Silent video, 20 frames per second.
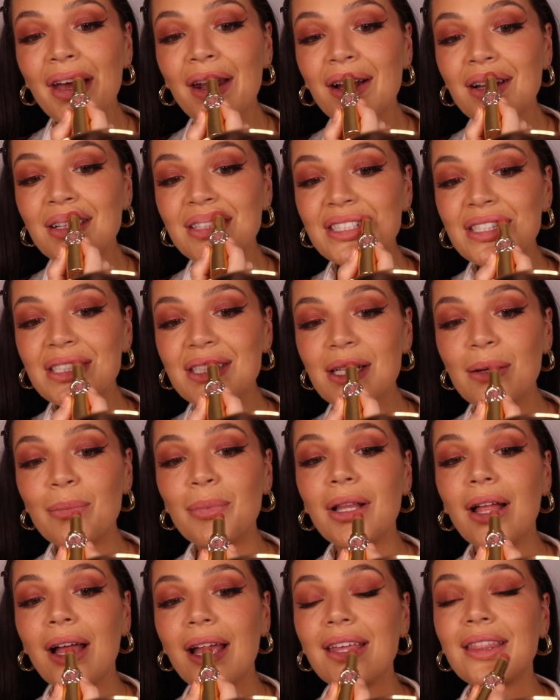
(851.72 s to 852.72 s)
And I'm just
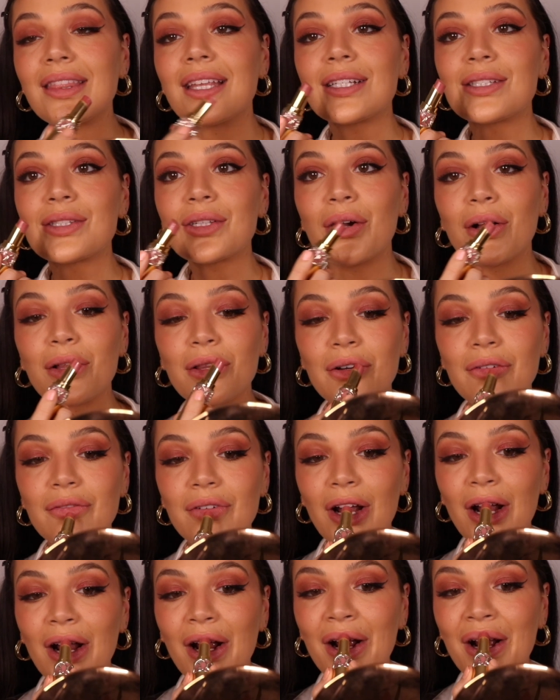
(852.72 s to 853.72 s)
applying this all
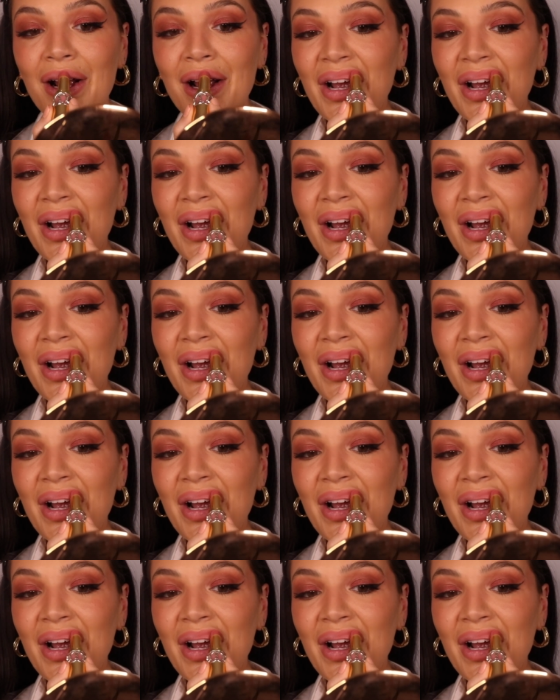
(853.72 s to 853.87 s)
over.